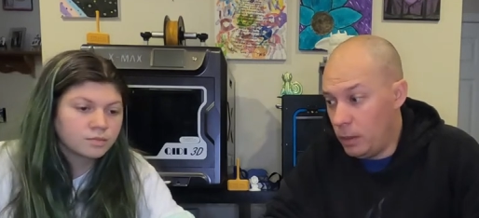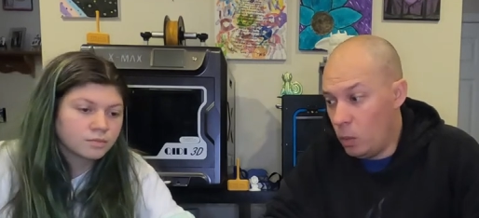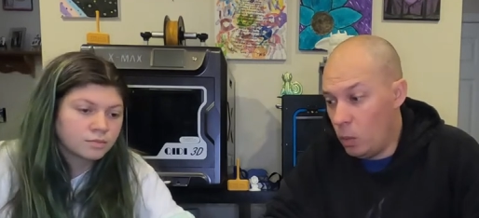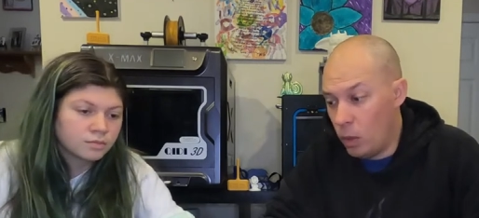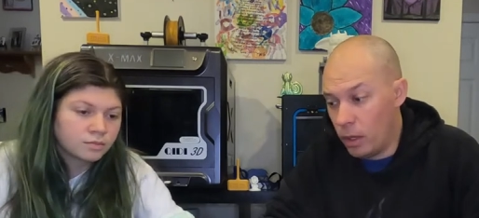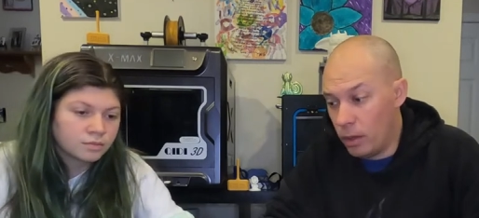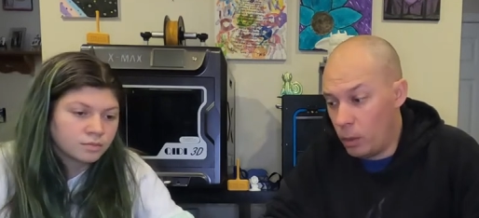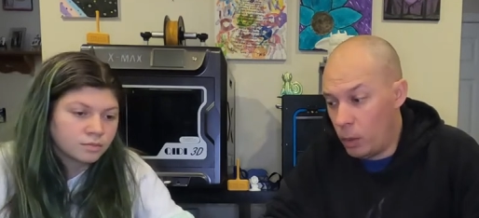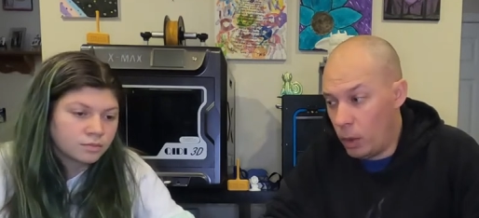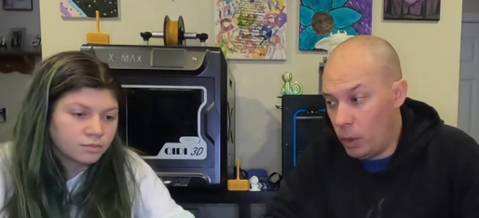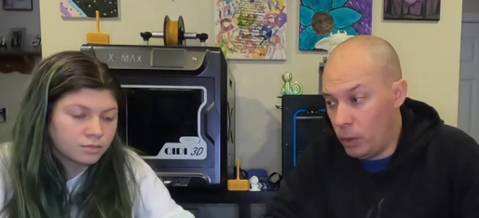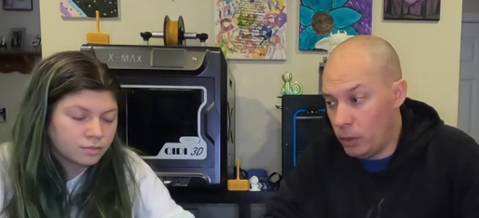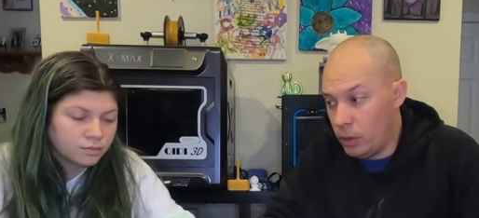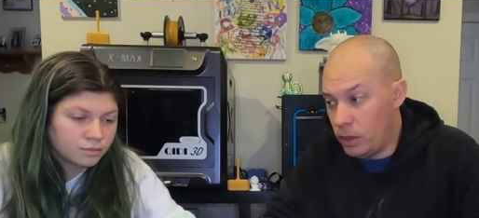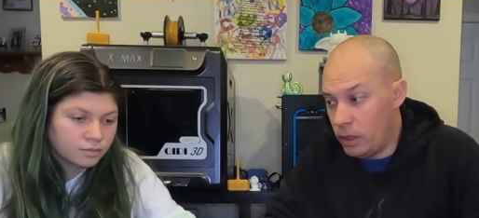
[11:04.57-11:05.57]
Speaker 1: one of the
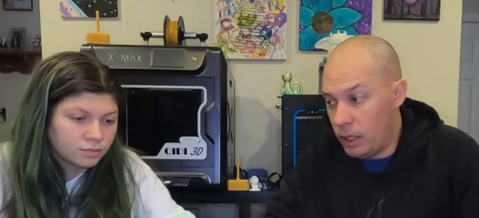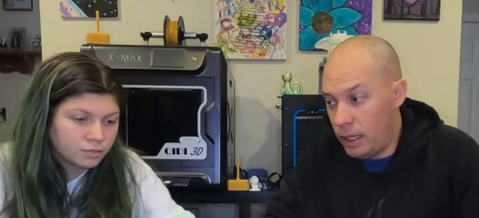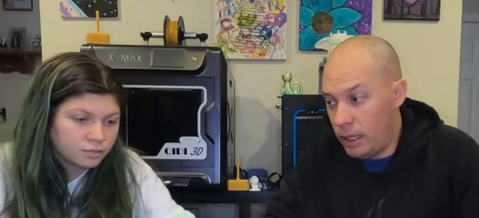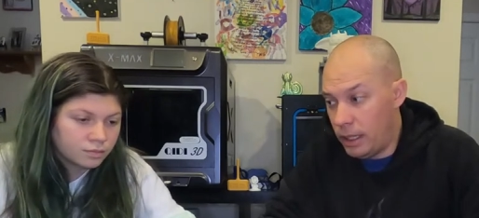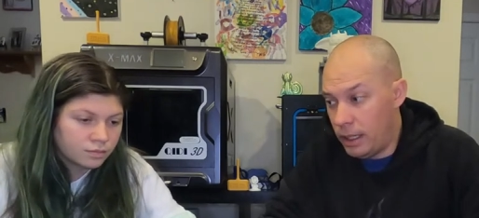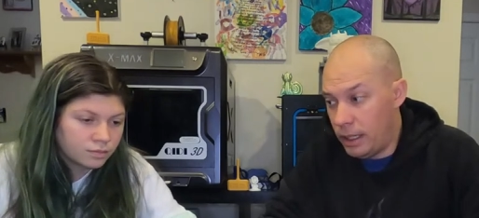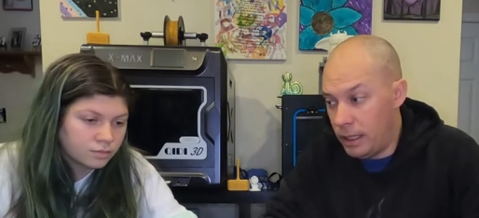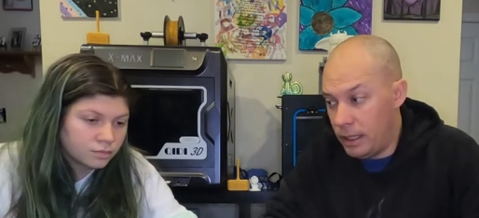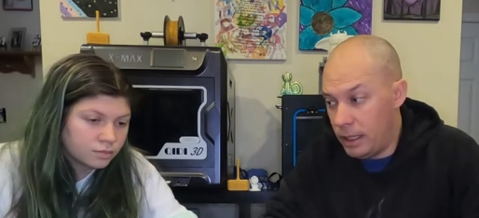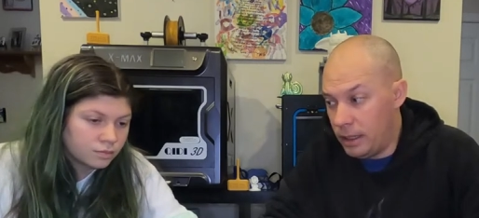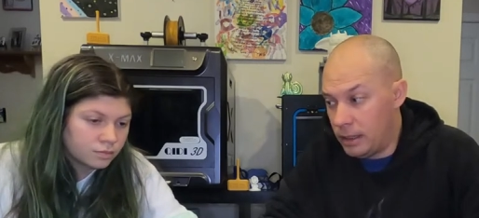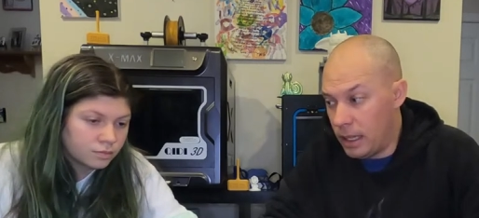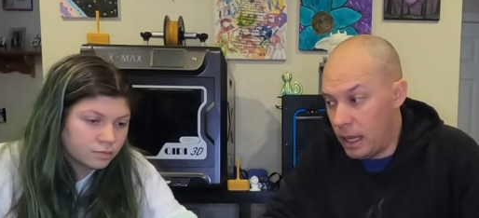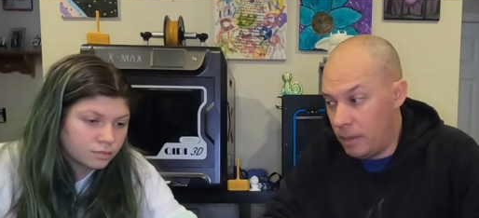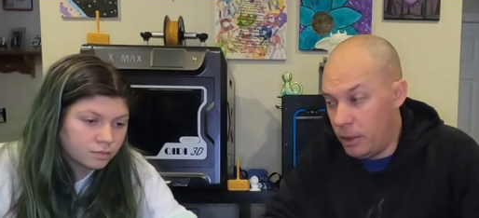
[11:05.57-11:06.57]
rolls has
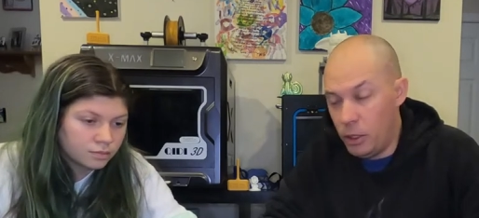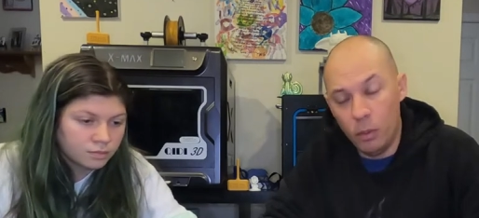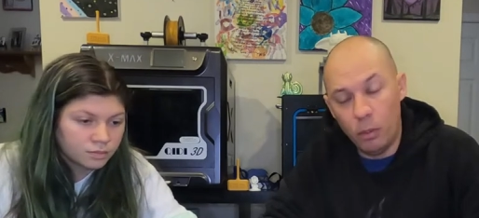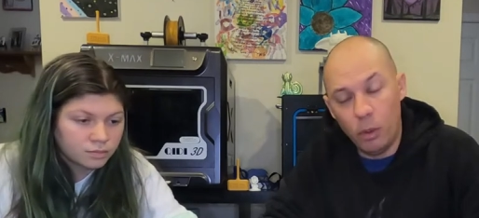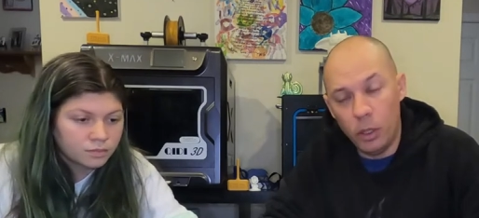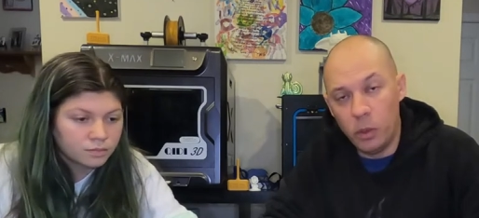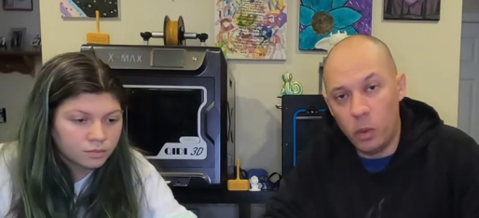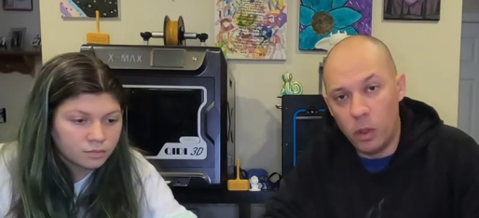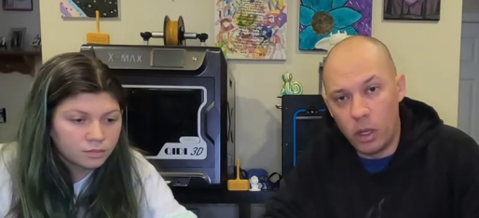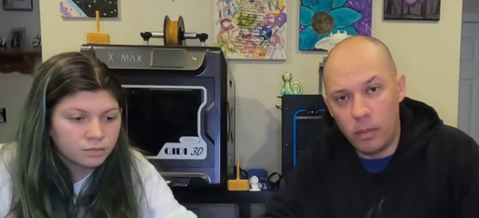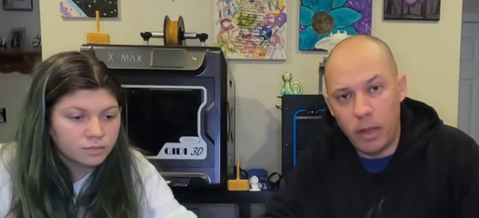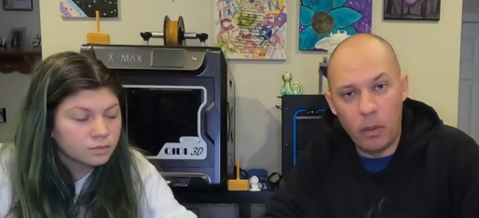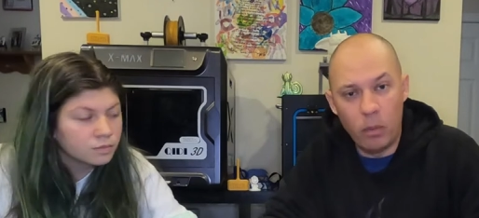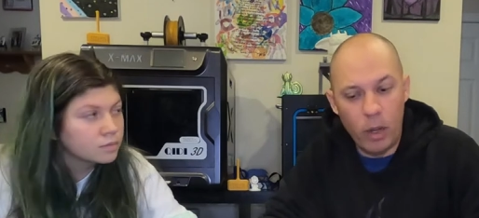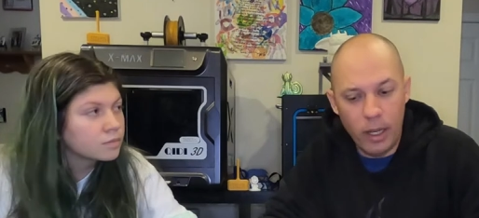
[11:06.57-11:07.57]
got me to the point where I'm
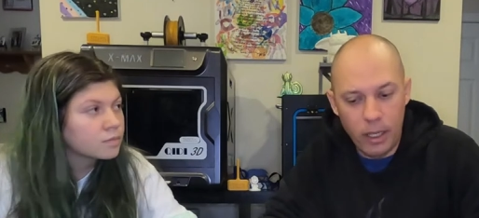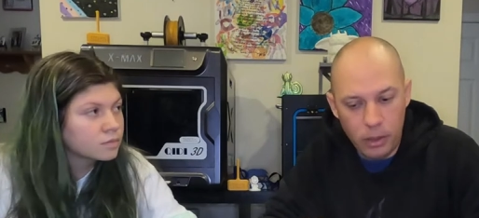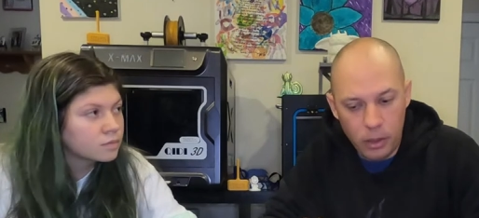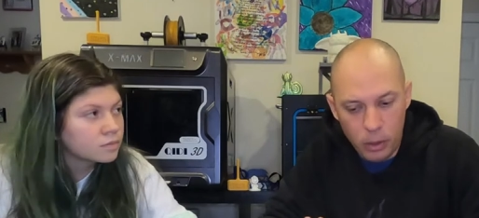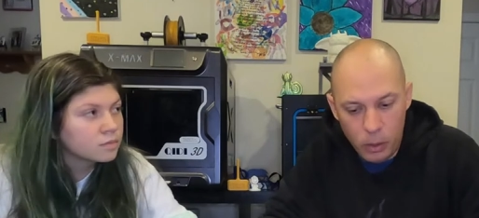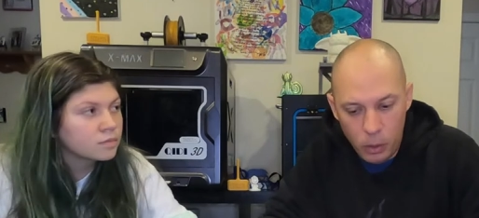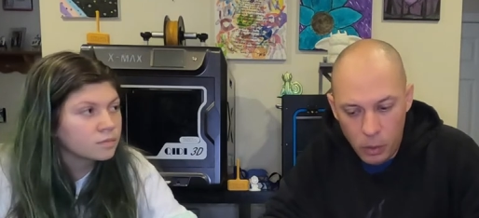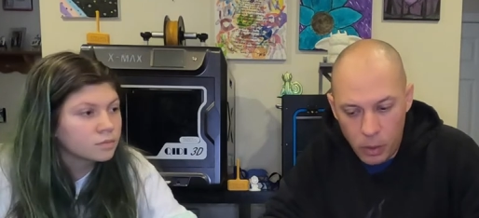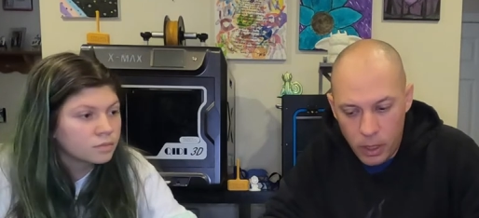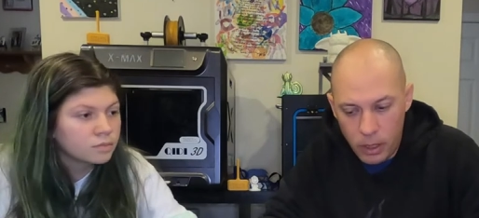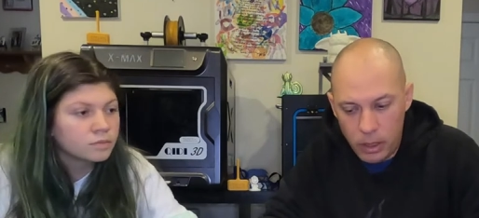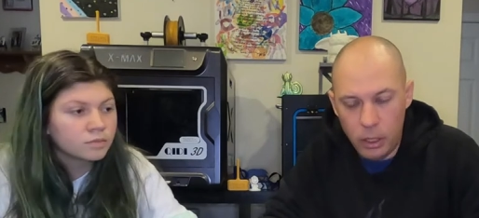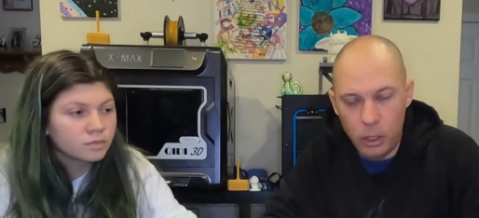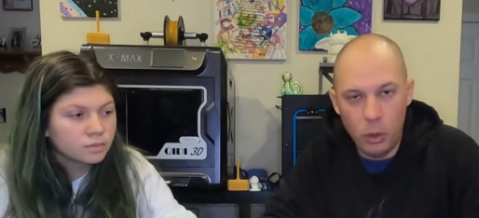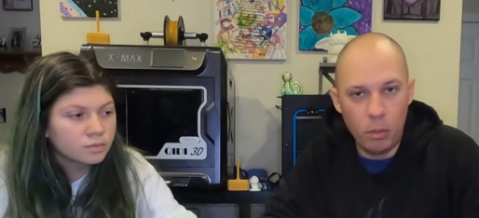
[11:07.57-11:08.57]
not ready to
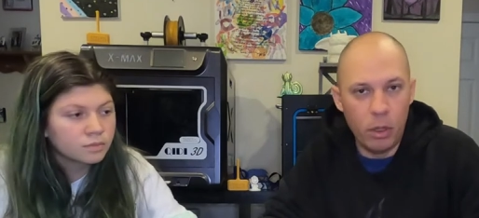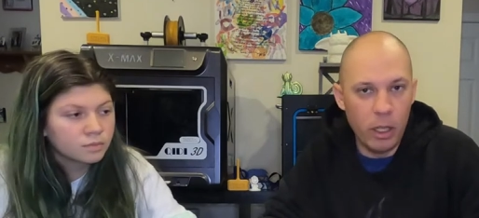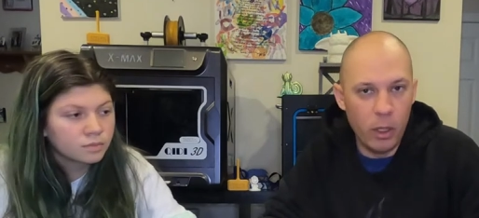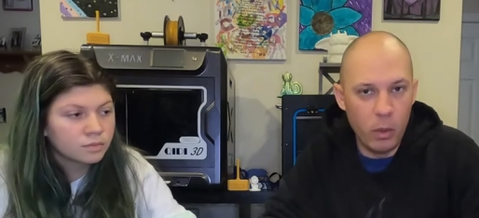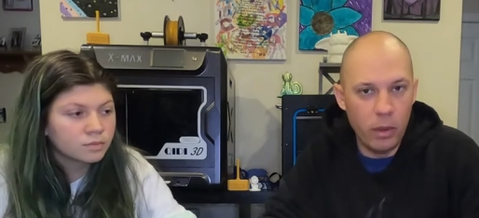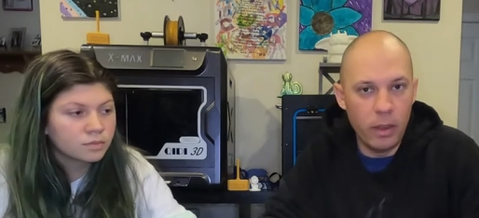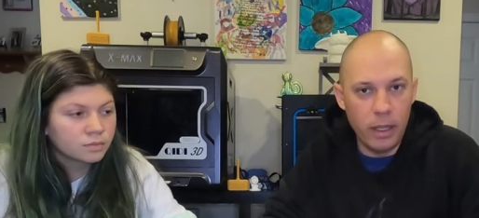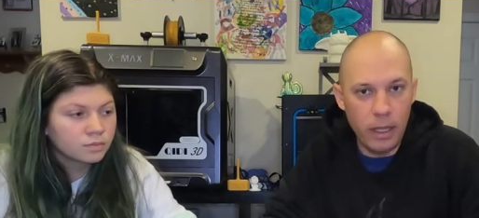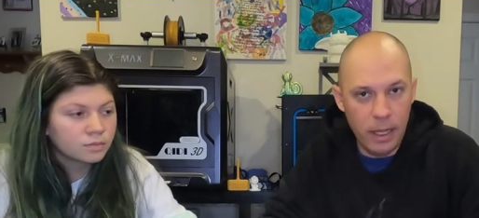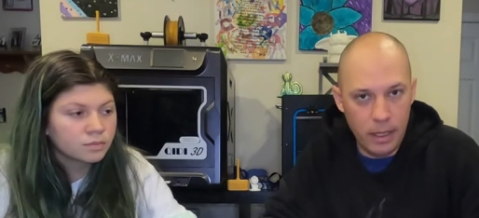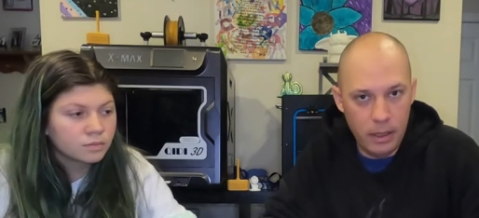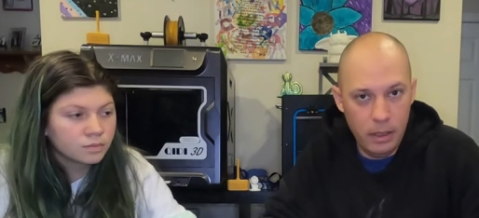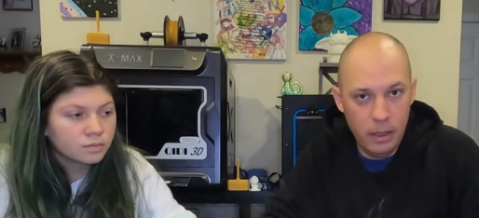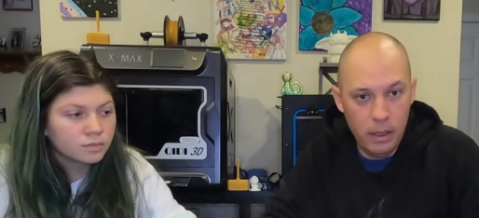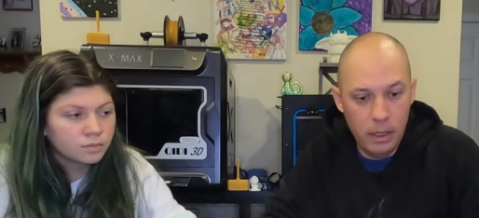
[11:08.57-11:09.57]
continue printing with it yet.
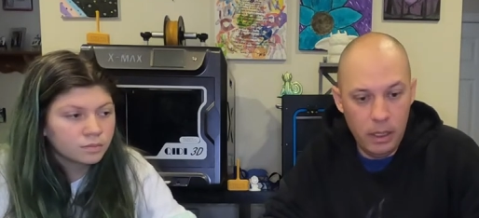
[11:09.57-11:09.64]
